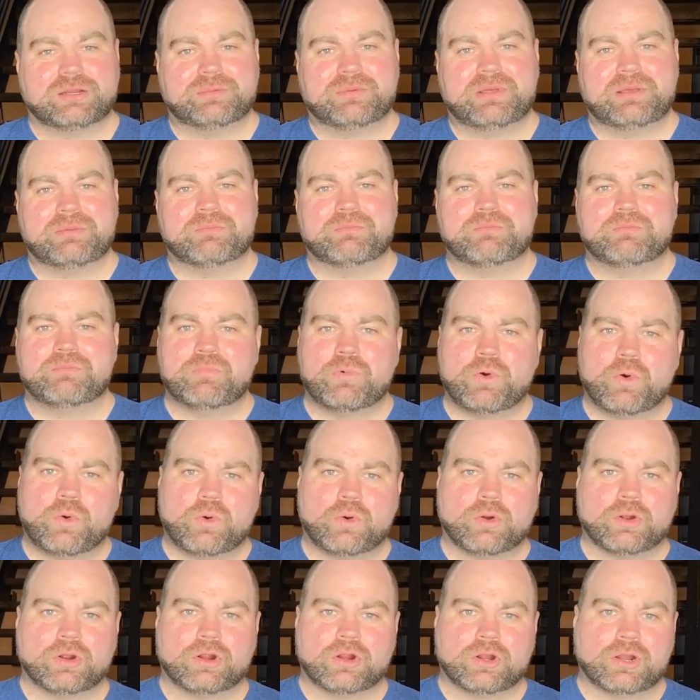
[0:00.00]
going to be
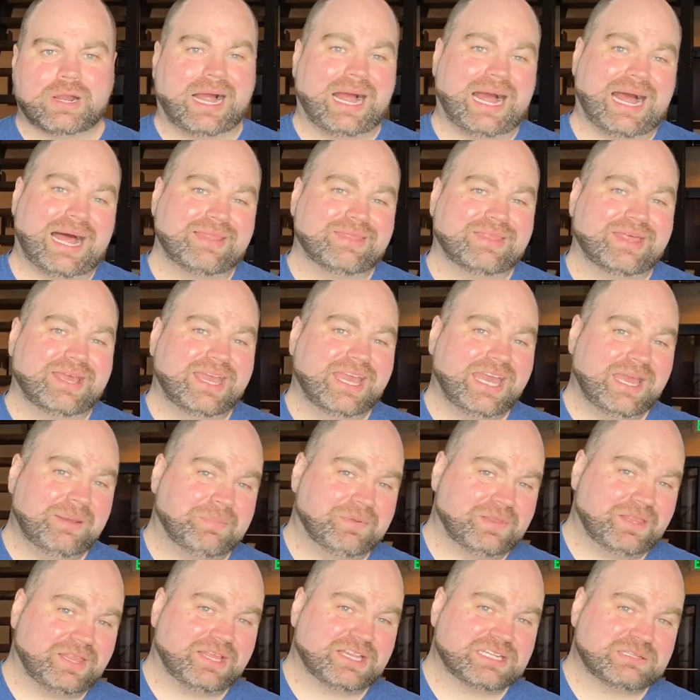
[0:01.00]
more on the
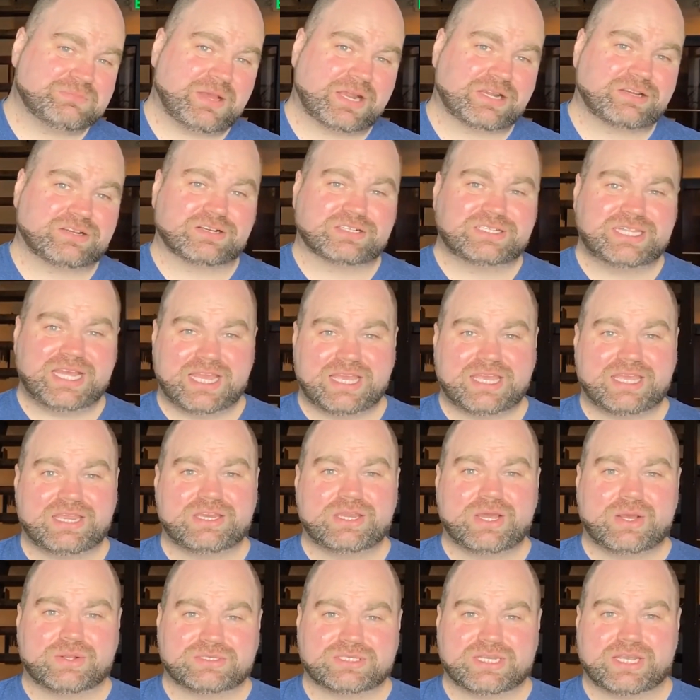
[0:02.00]
hip of the inspector
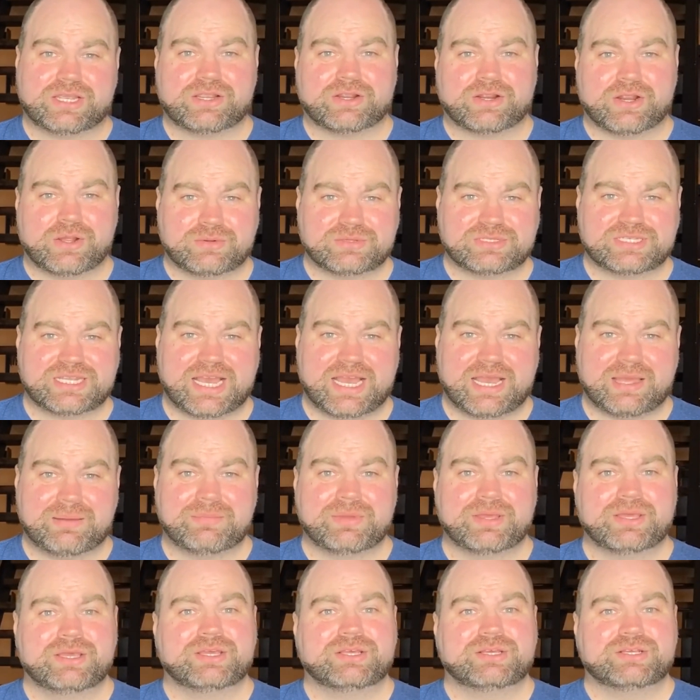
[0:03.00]
taking notes at your own time.